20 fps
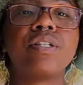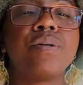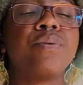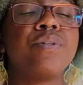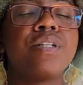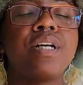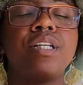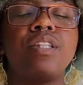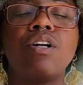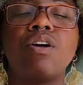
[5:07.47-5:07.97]
It
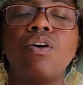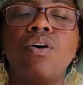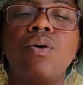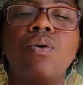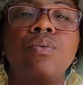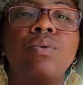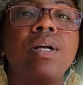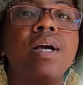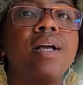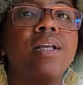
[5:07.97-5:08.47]
was like their
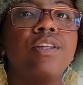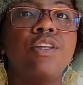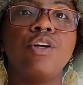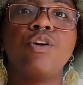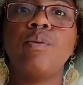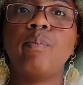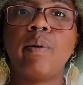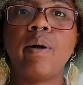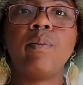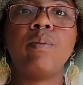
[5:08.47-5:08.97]
own
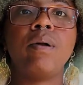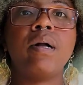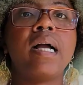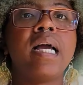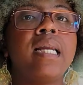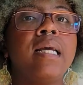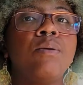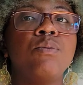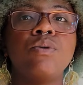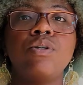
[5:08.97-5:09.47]
little bubble,
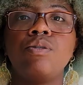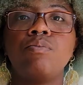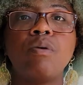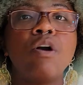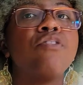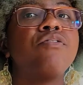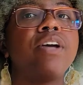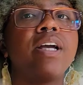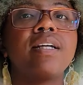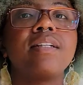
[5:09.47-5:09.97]
and it was
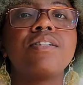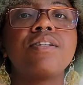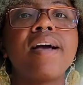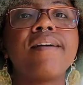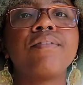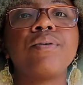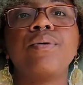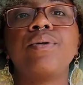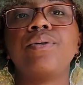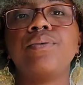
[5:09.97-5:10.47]
perfect to
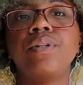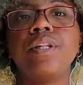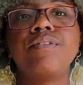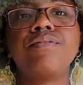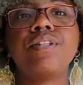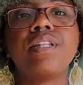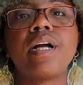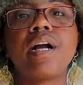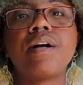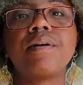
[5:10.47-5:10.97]
everyone who
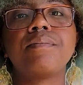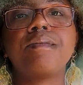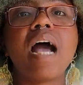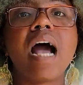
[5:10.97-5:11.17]
lived there.